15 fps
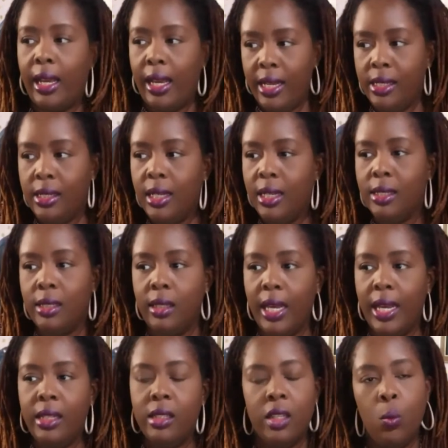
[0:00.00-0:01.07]
is this
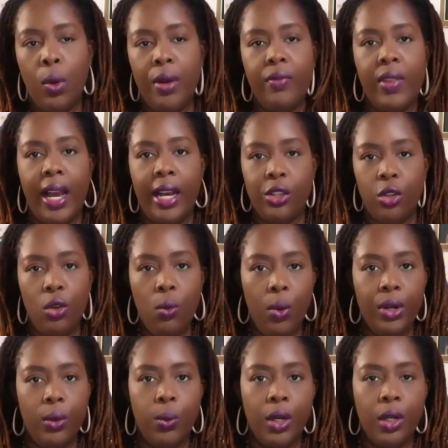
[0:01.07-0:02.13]
lead someone that you want
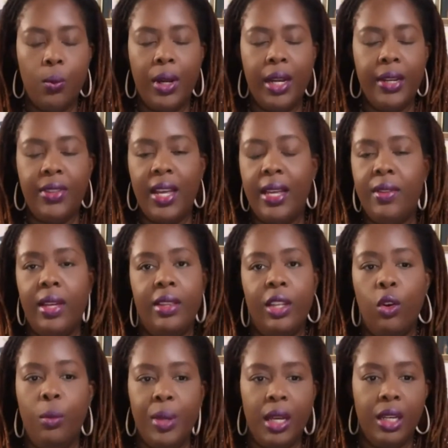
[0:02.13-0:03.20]
to work with and that
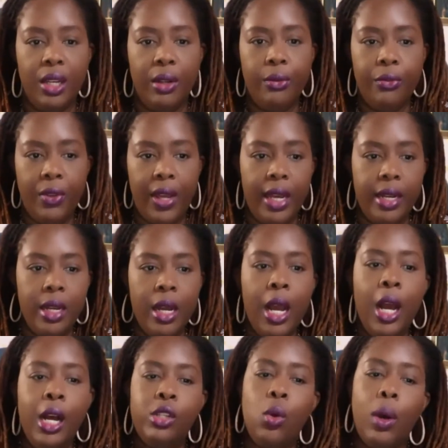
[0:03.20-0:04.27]
they'll be a good fit?
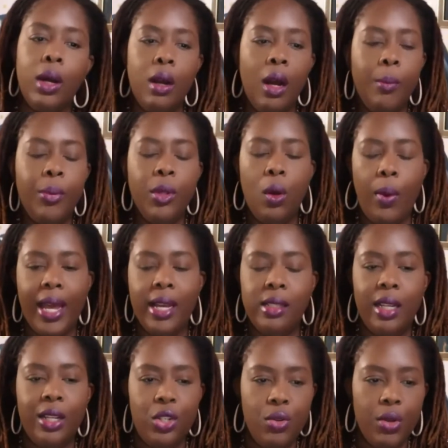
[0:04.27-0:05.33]
So a couple of ways
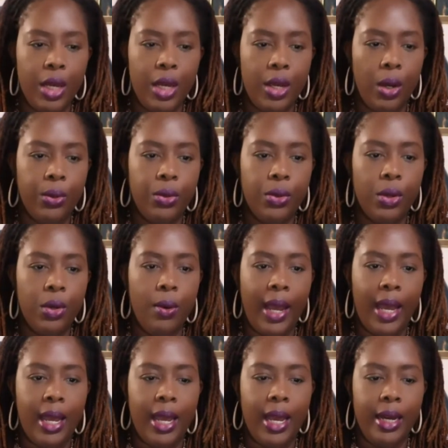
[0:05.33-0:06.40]
that you can go through
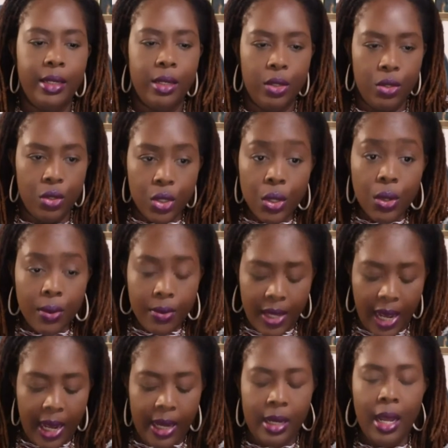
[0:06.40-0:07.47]
and do
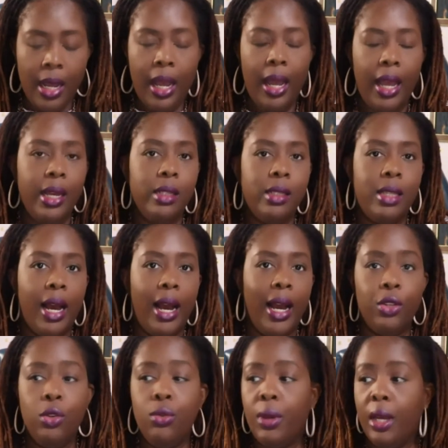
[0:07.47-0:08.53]
that is
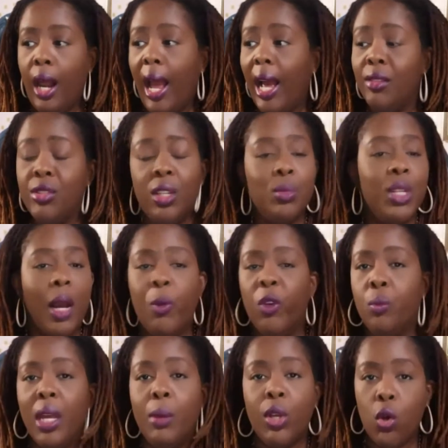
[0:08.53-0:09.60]
that you can have some type of
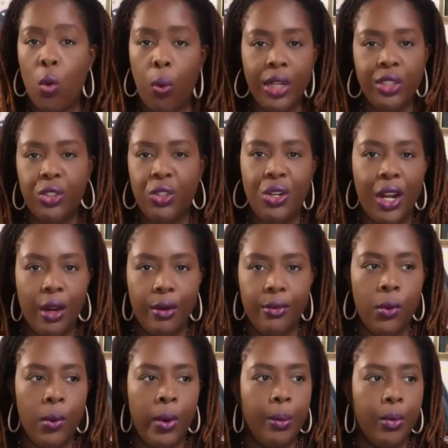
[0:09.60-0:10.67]
maybe questionnaire
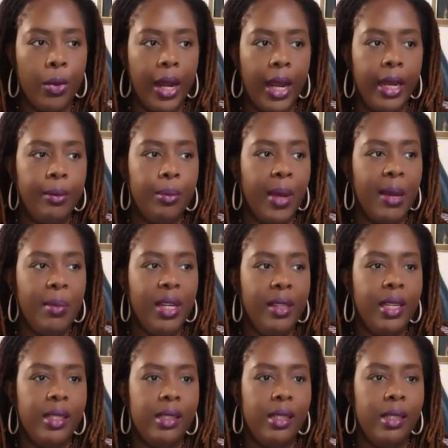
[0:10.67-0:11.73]
form, right? Maybe
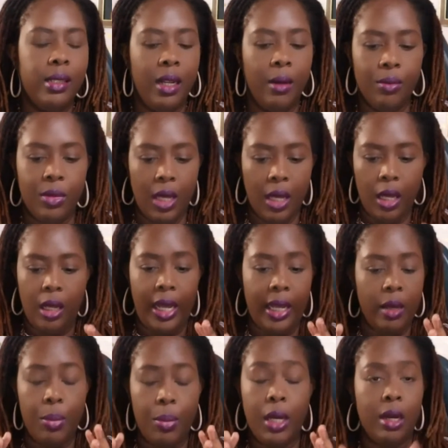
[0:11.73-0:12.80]
this is something, it
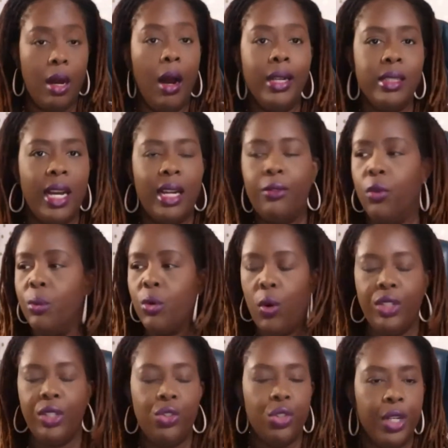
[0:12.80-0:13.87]
could be a contact form,
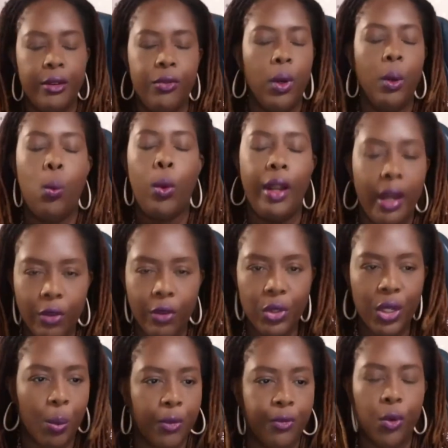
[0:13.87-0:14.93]
questionnaire form, whatever
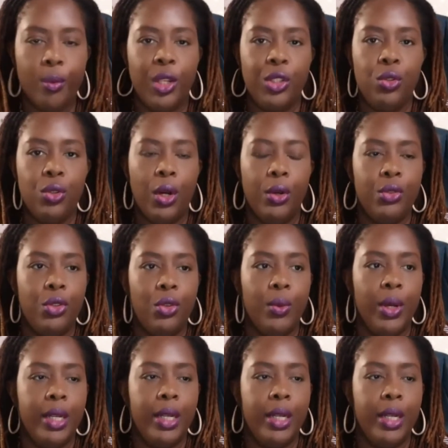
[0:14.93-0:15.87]
type of form that you go through